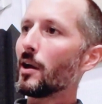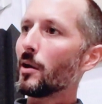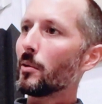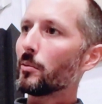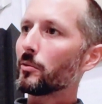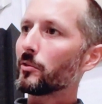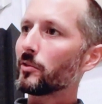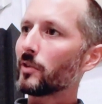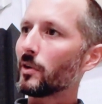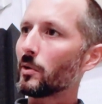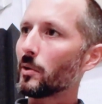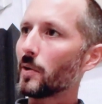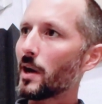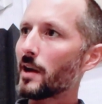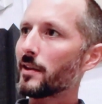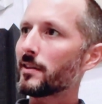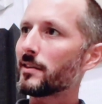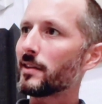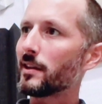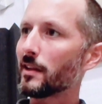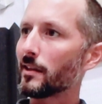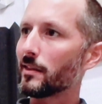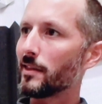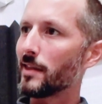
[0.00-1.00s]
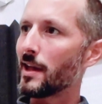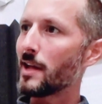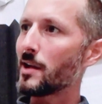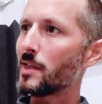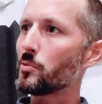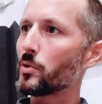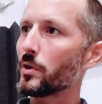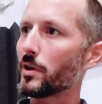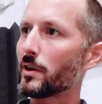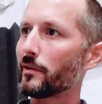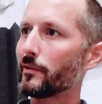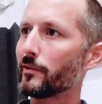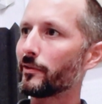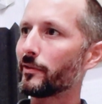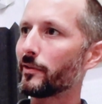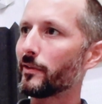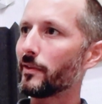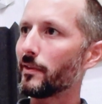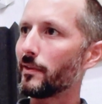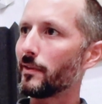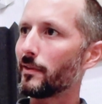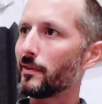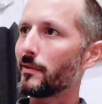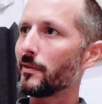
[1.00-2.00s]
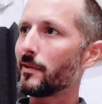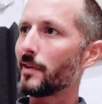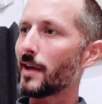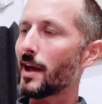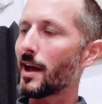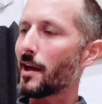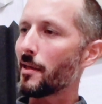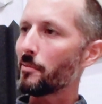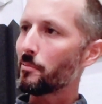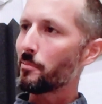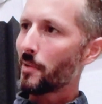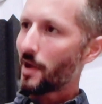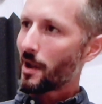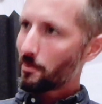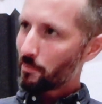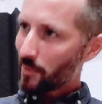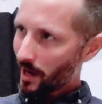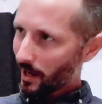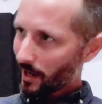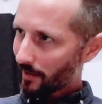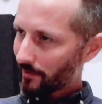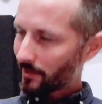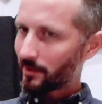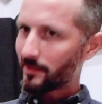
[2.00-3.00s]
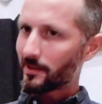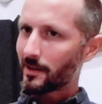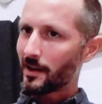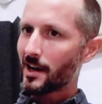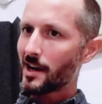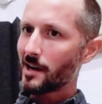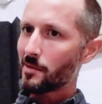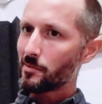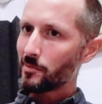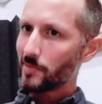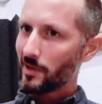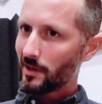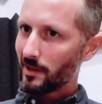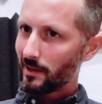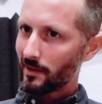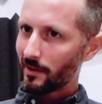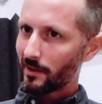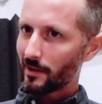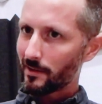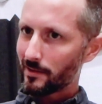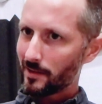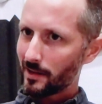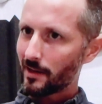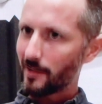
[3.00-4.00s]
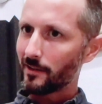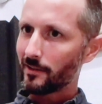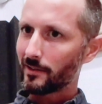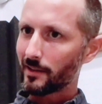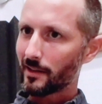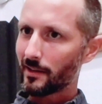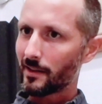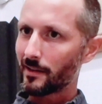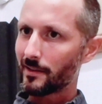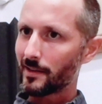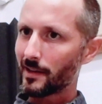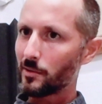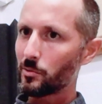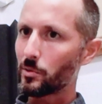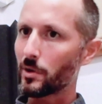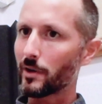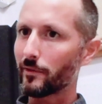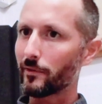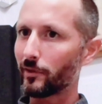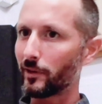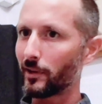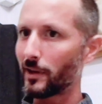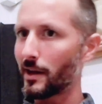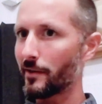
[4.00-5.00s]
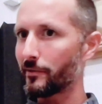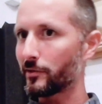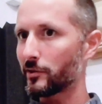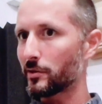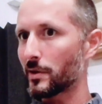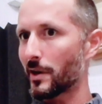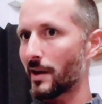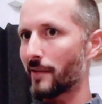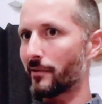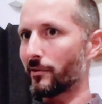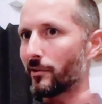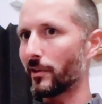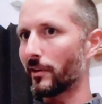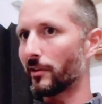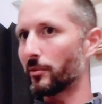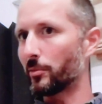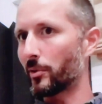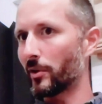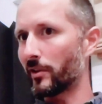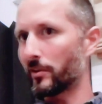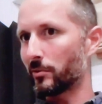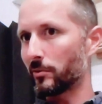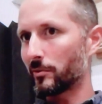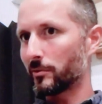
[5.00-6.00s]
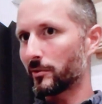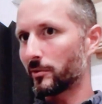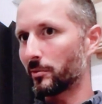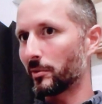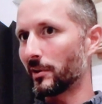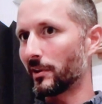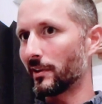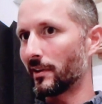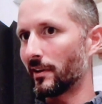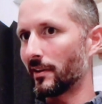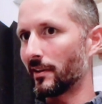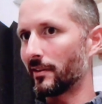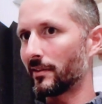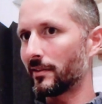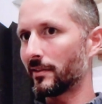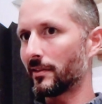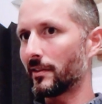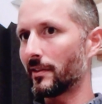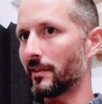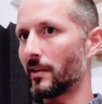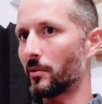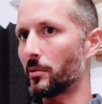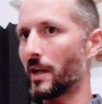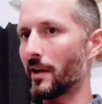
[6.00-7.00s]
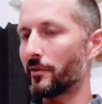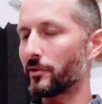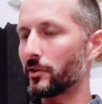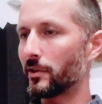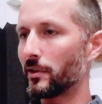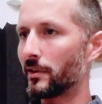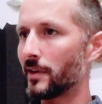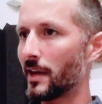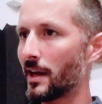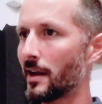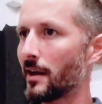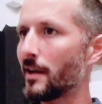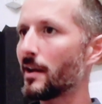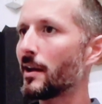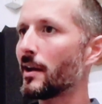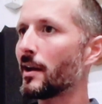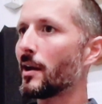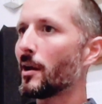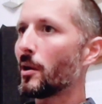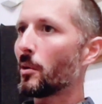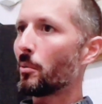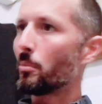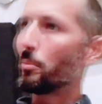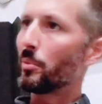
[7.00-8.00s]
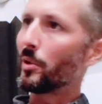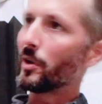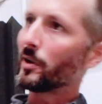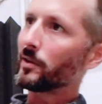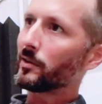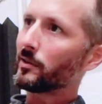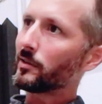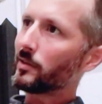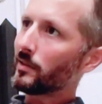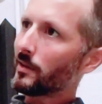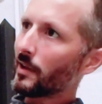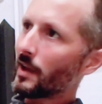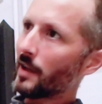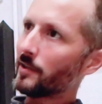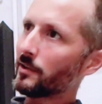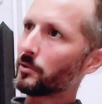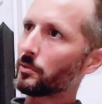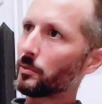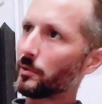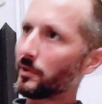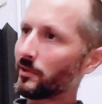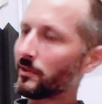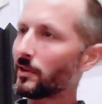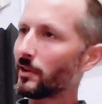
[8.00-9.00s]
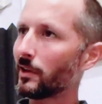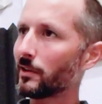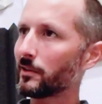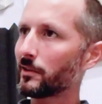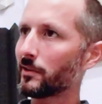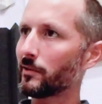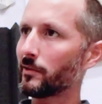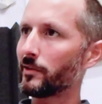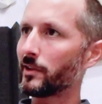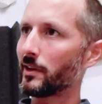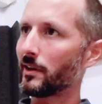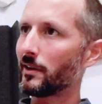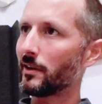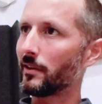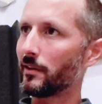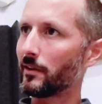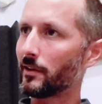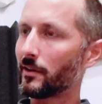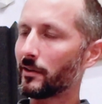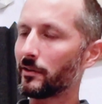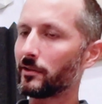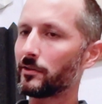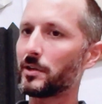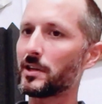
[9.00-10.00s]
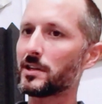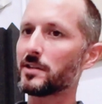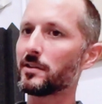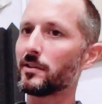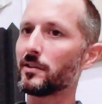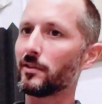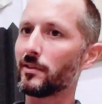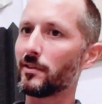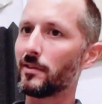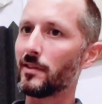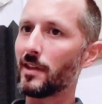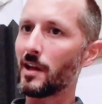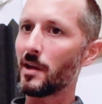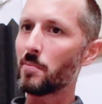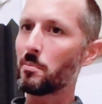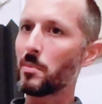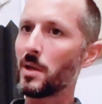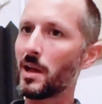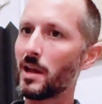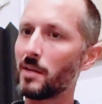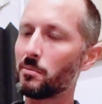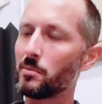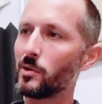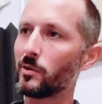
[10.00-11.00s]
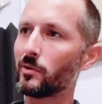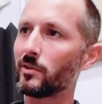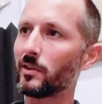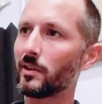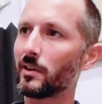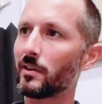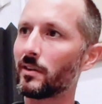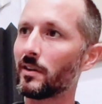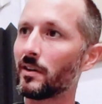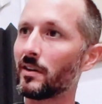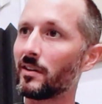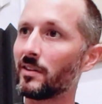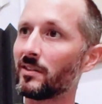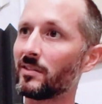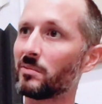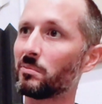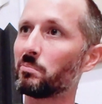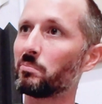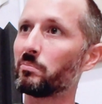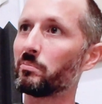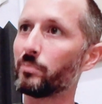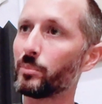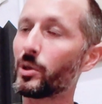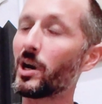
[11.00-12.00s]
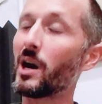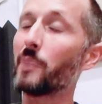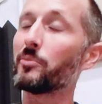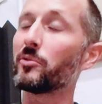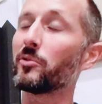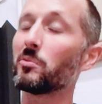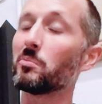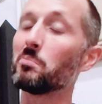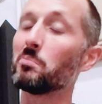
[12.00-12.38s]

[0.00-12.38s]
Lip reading: So I think they would have, back at the time, I think he said that they would have loved to have all the possibilities that we have today, but as a result of the constrictions, they made music that is perhaps